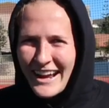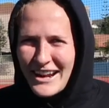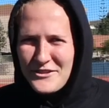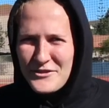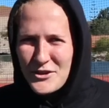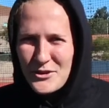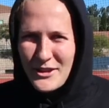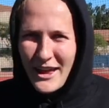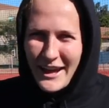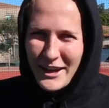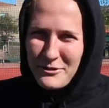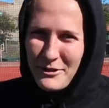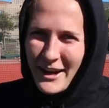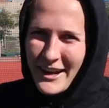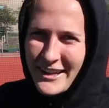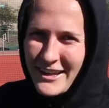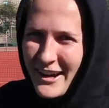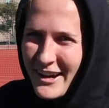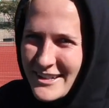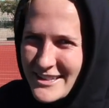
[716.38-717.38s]
if you like
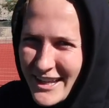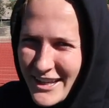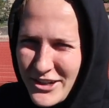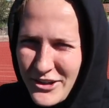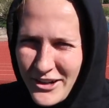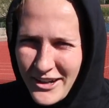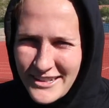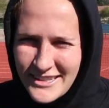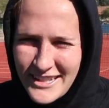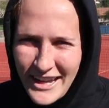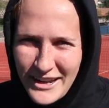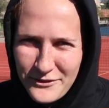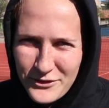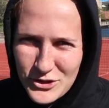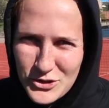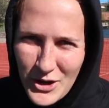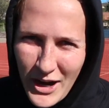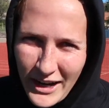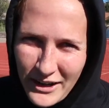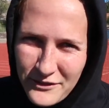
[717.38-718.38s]
running content and you're excited for
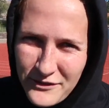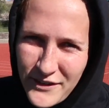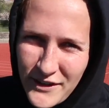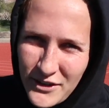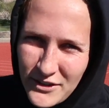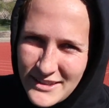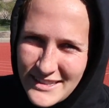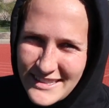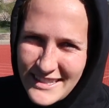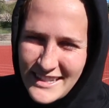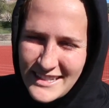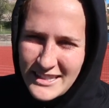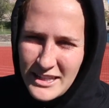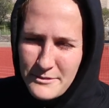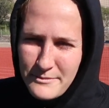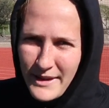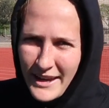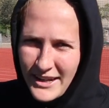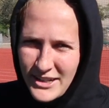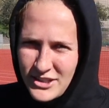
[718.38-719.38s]
track and field
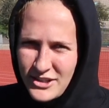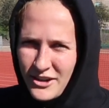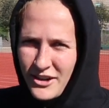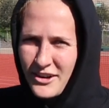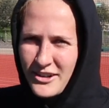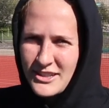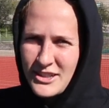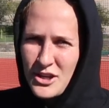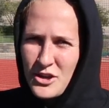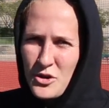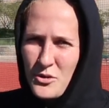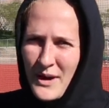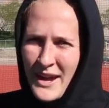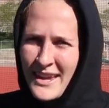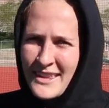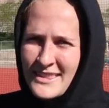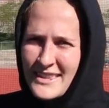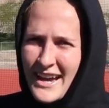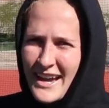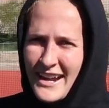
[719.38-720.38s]
season, make sure to
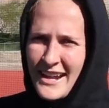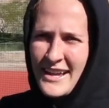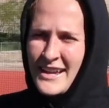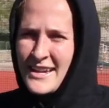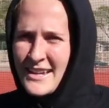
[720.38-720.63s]
hit that